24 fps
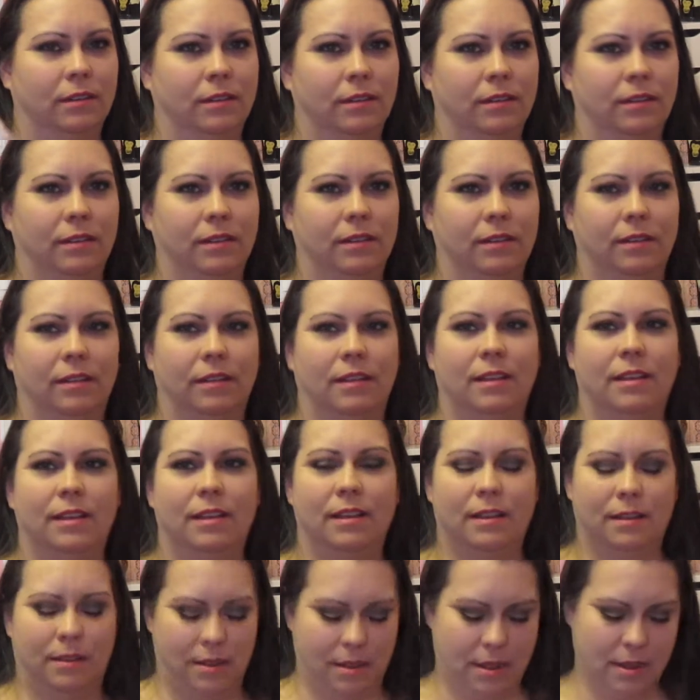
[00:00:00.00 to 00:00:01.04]

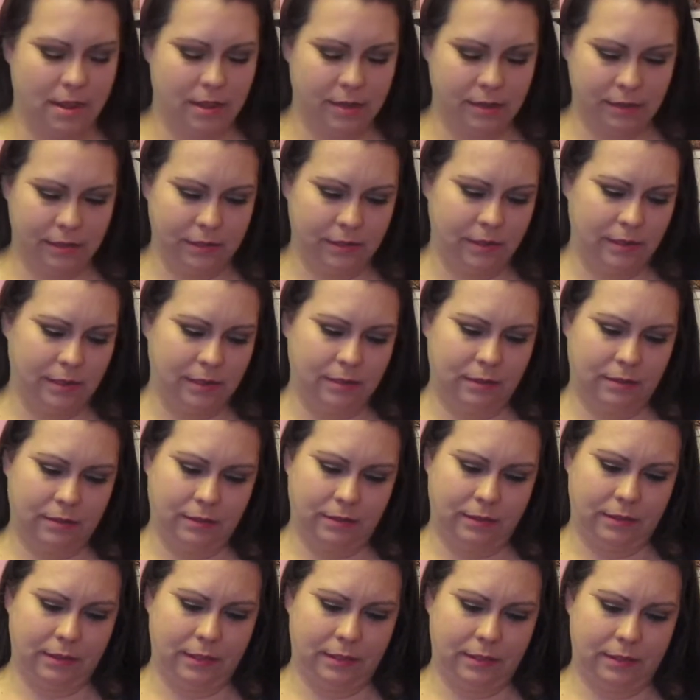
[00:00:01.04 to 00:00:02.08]

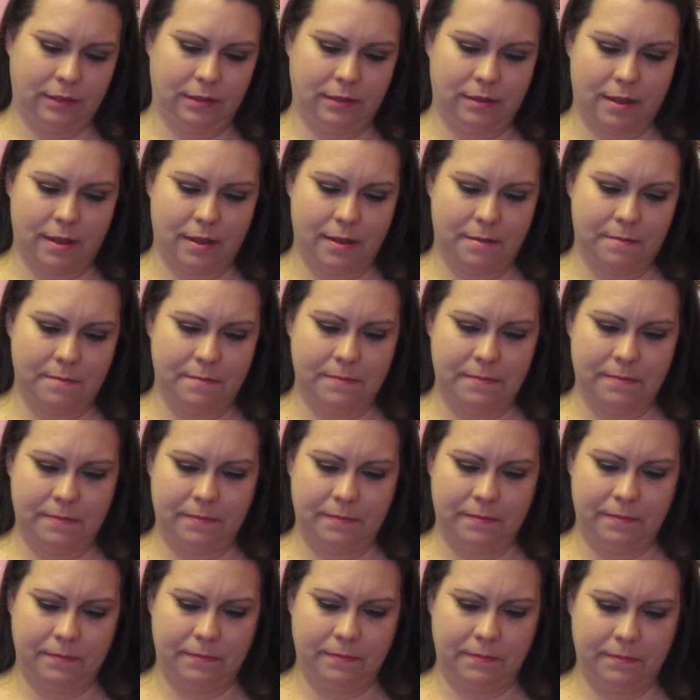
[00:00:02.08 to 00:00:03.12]

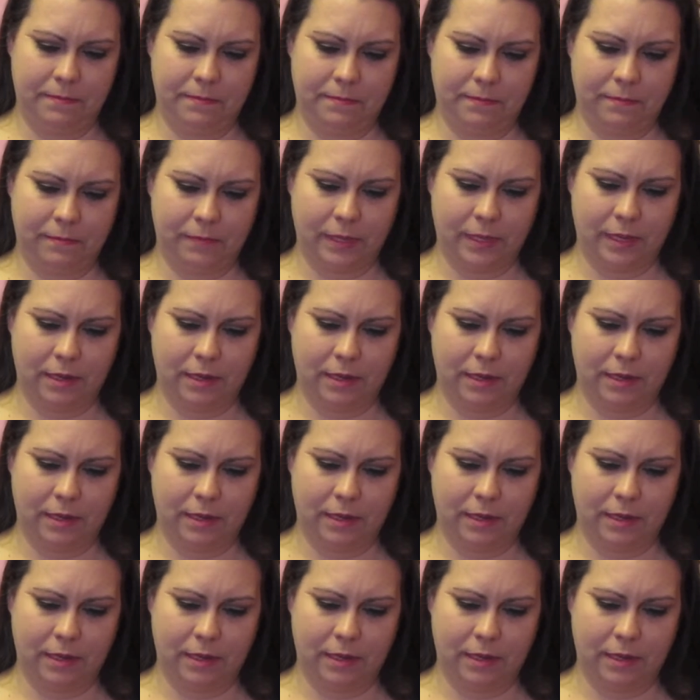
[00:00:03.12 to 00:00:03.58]
Nobody speaks.